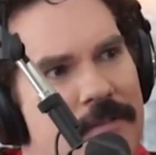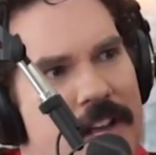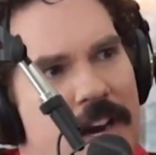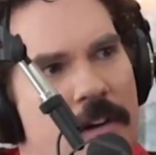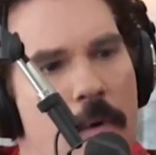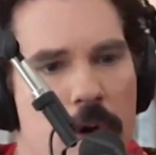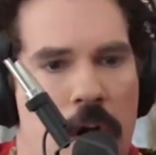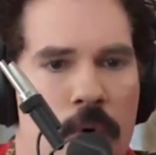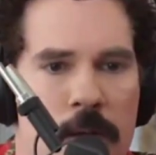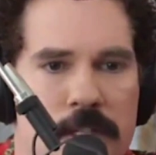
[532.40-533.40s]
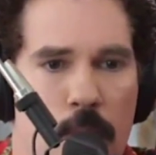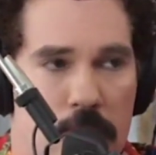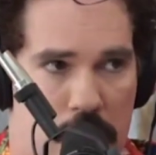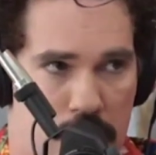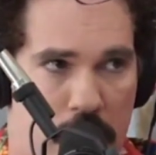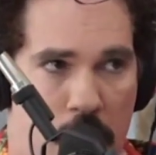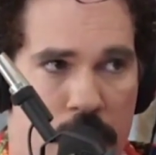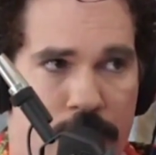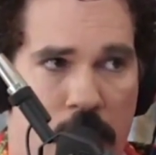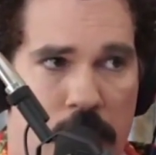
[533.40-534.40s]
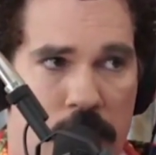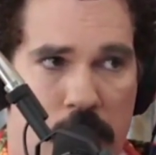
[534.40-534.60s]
We're going up. So we're going inverted.